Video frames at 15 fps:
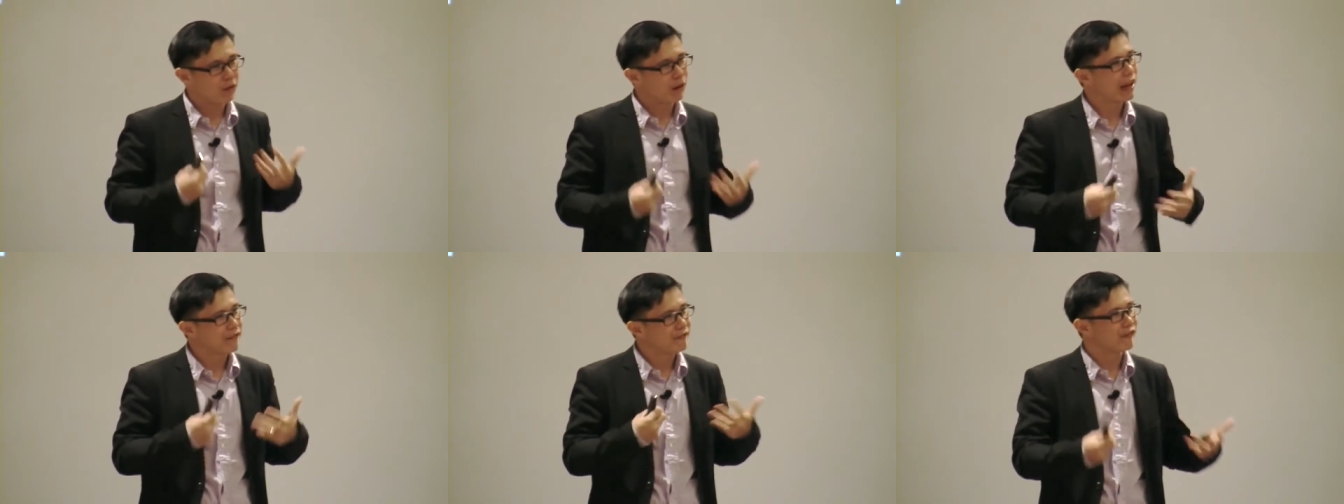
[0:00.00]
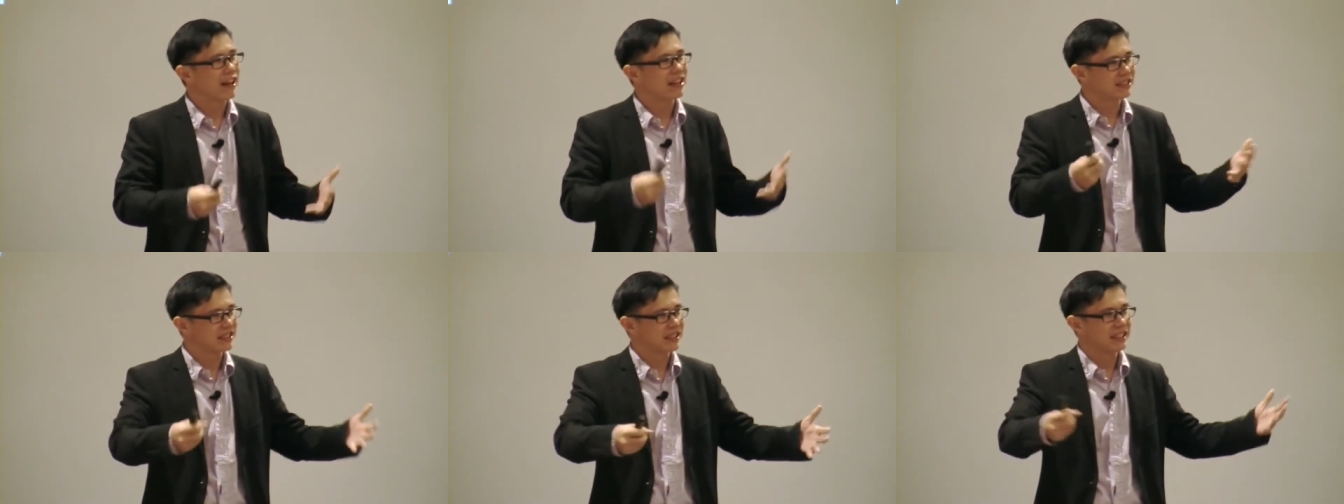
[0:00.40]
ran
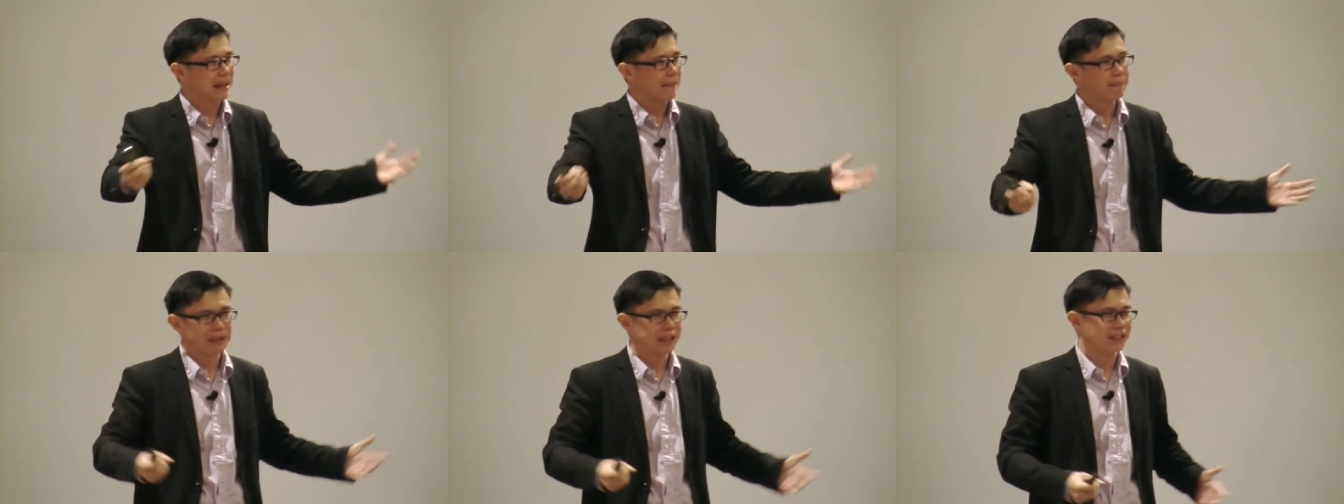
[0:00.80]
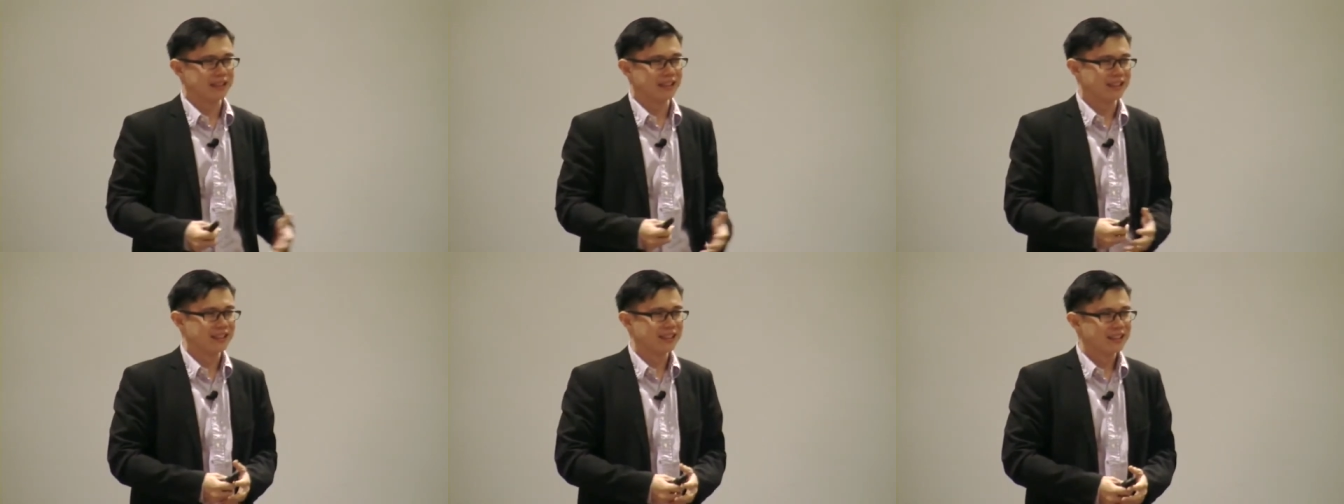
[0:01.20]
faster than
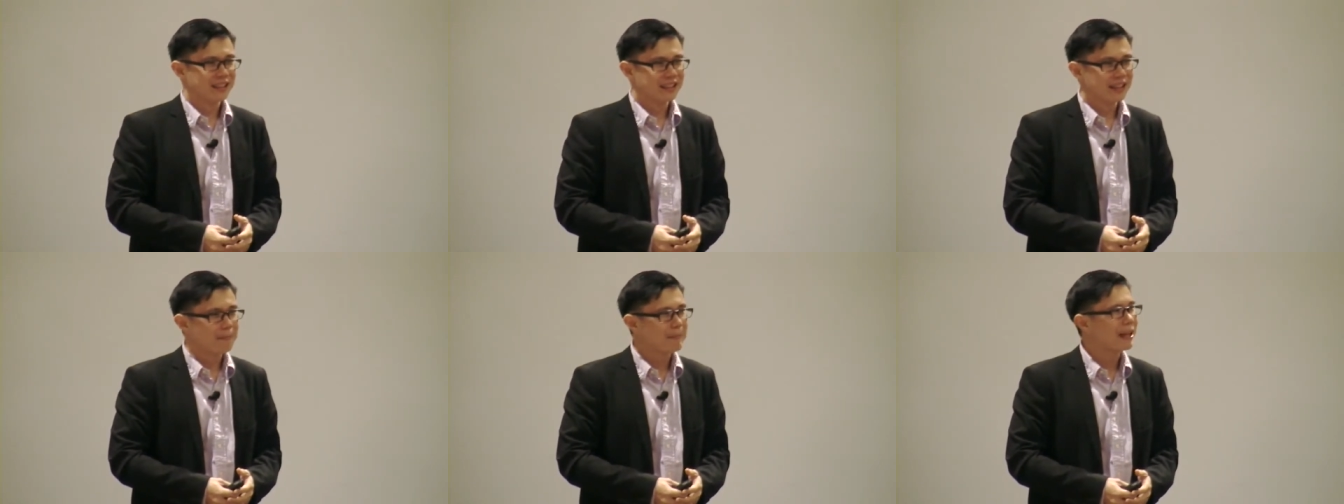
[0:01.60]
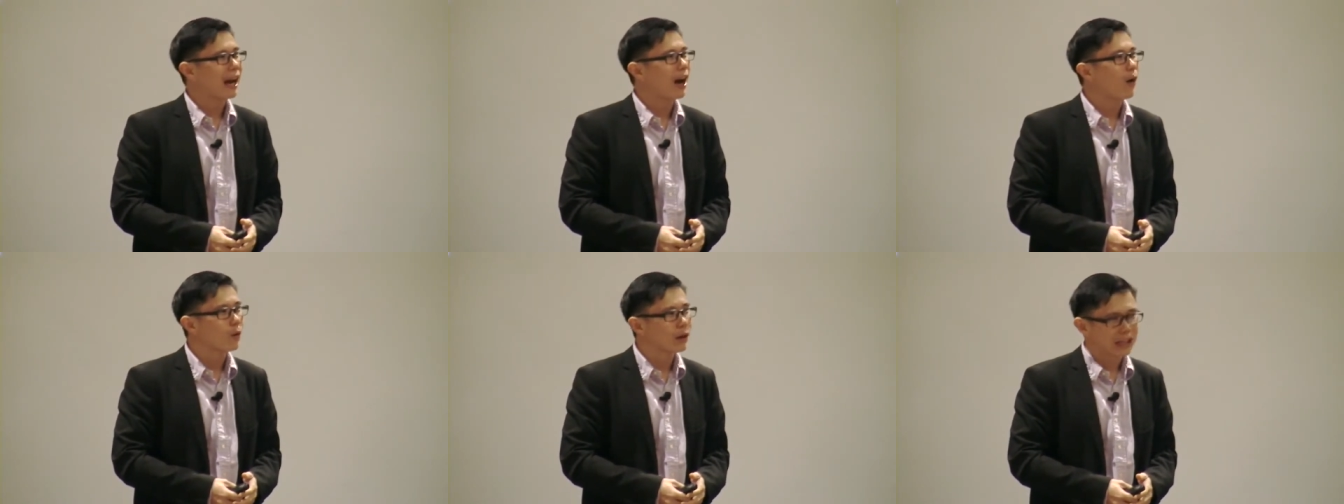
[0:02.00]
Peter? A bit
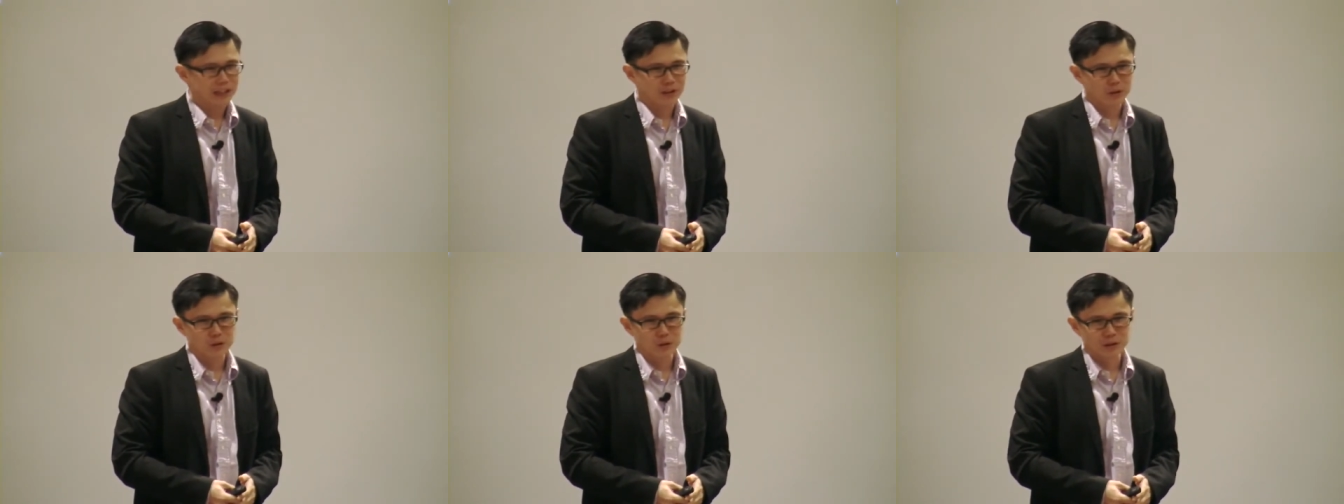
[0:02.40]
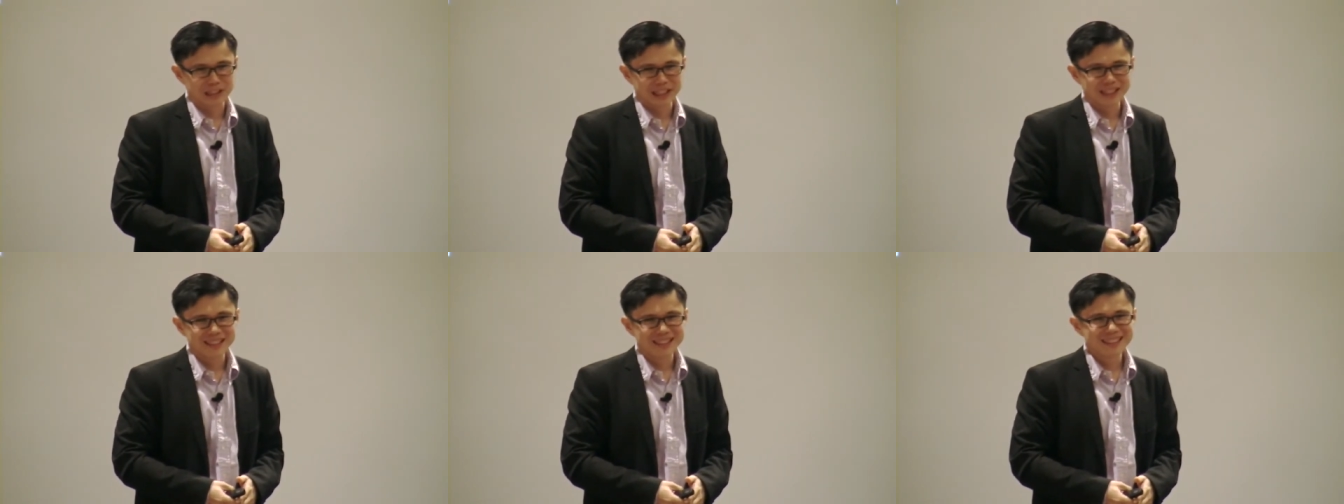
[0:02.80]
howling, don't you
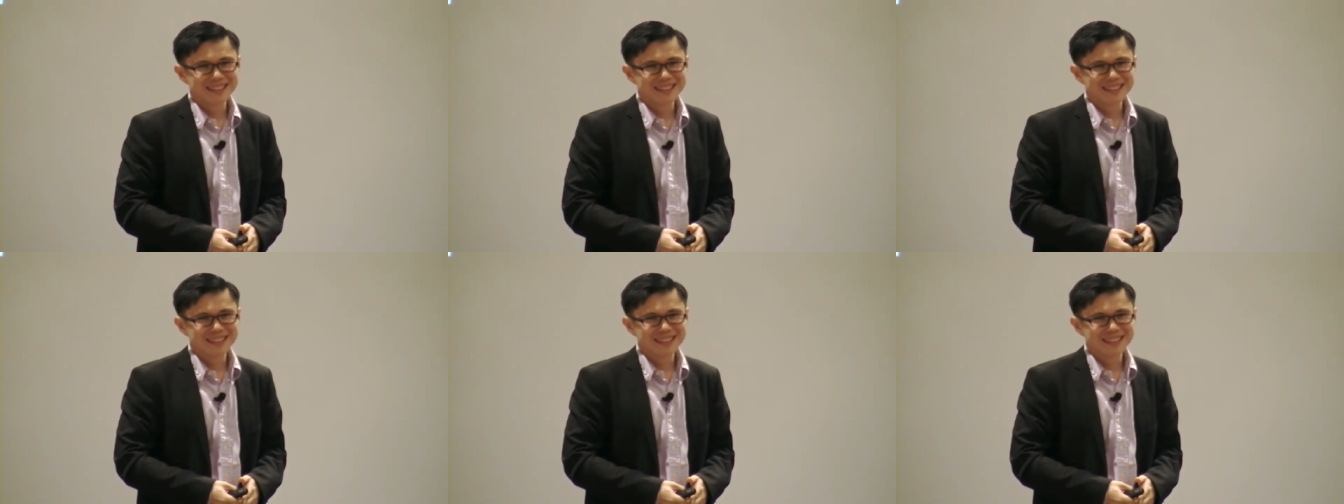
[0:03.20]
think?